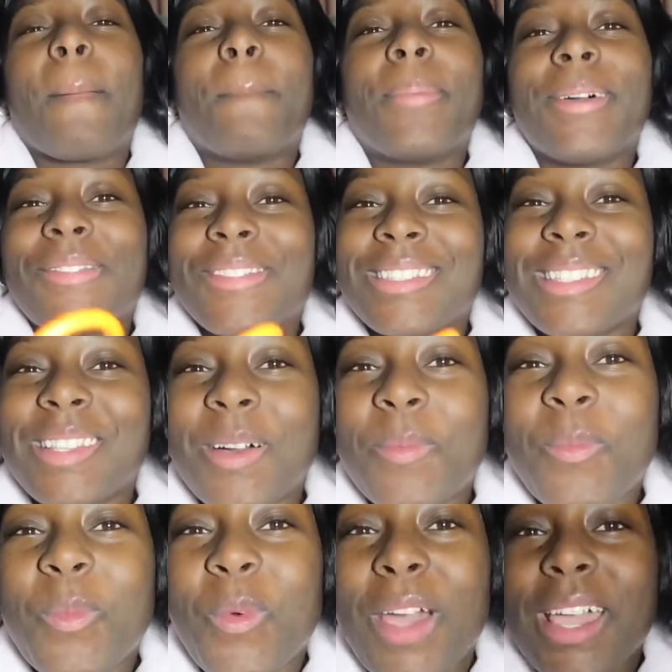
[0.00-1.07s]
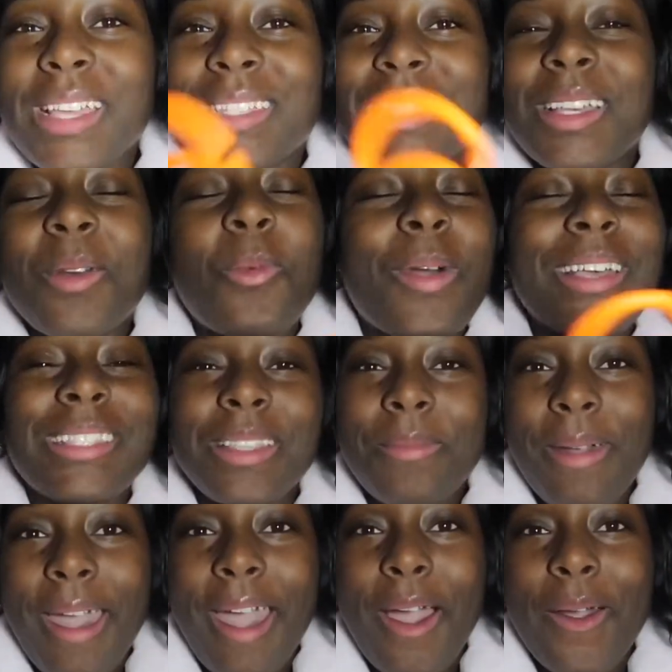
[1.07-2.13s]
but for some way
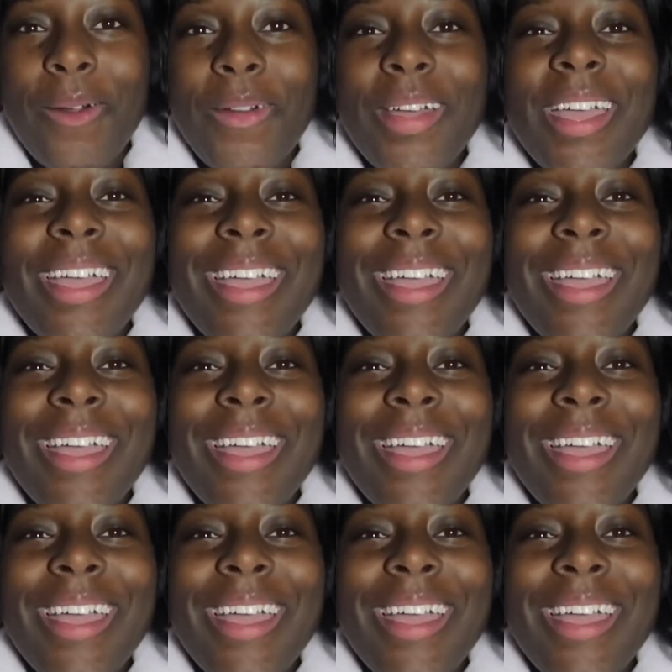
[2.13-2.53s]
somehow,